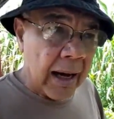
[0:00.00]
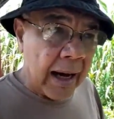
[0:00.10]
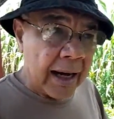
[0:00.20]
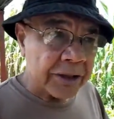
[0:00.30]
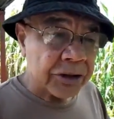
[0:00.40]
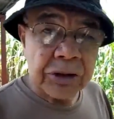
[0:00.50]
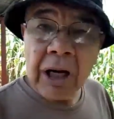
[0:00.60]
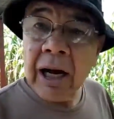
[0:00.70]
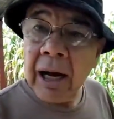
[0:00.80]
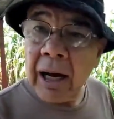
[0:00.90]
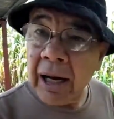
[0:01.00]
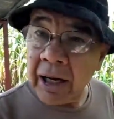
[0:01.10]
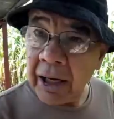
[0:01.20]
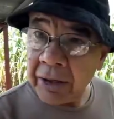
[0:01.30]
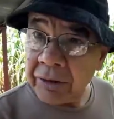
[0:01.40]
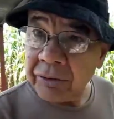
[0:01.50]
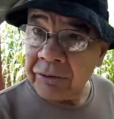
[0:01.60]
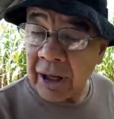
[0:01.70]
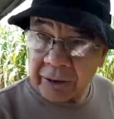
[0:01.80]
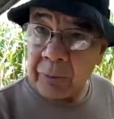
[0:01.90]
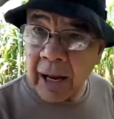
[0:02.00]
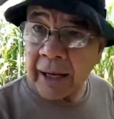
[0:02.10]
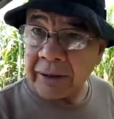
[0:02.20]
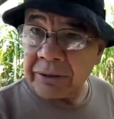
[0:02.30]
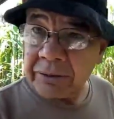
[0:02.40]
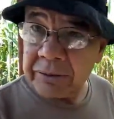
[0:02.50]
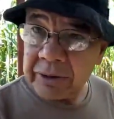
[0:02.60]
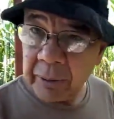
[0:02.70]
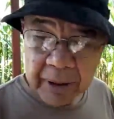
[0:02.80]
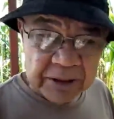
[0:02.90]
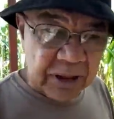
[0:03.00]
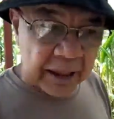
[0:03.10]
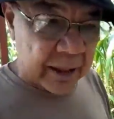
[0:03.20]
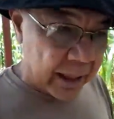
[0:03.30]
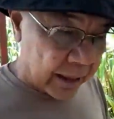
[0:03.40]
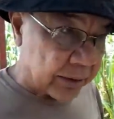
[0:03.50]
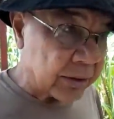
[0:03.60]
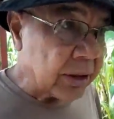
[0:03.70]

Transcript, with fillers: I set it right the best I can.